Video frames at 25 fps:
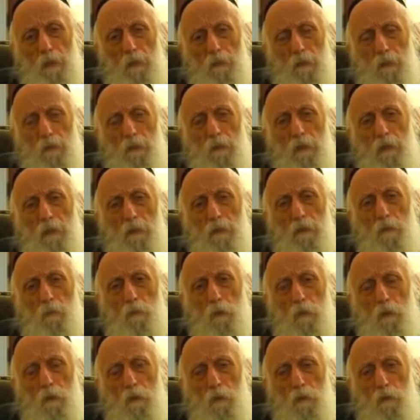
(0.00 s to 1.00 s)
since I
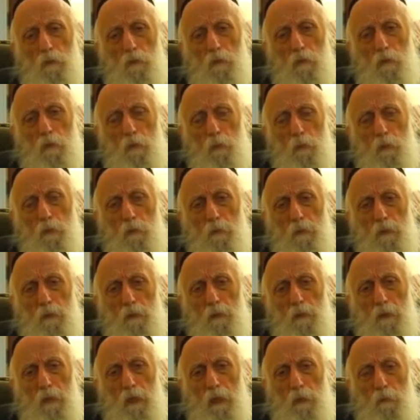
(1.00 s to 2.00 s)
didn't want to lose the
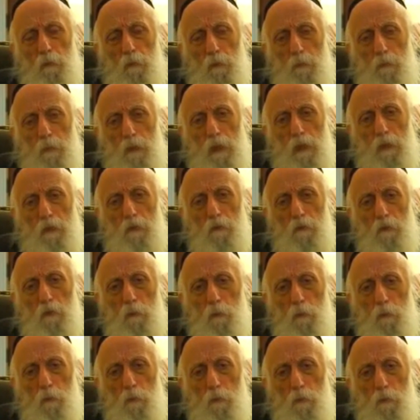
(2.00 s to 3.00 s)
treatment, I went back into
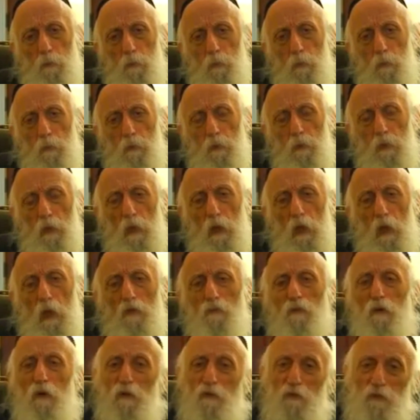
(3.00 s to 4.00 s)
the whirlpool
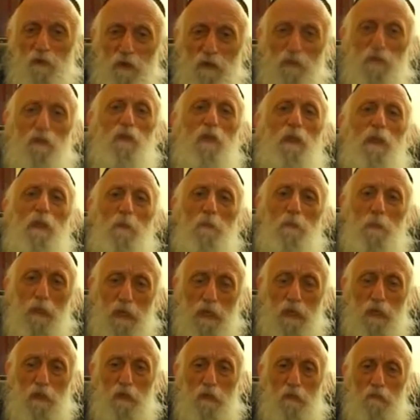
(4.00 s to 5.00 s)
for 15
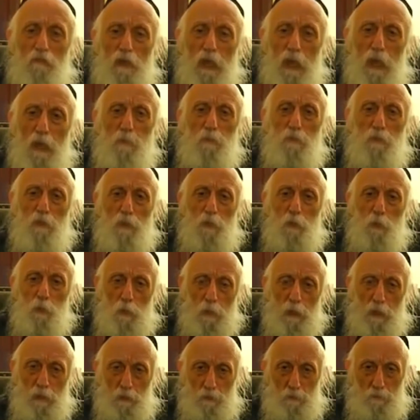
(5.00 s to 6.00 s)
minutes of
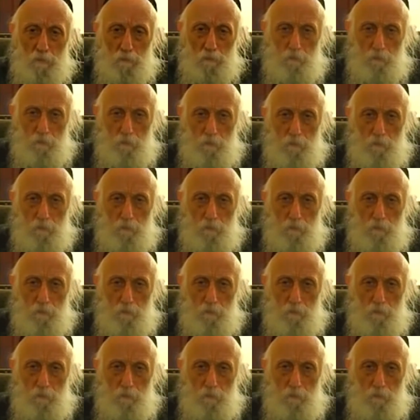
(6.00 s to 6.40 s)
absolute hell.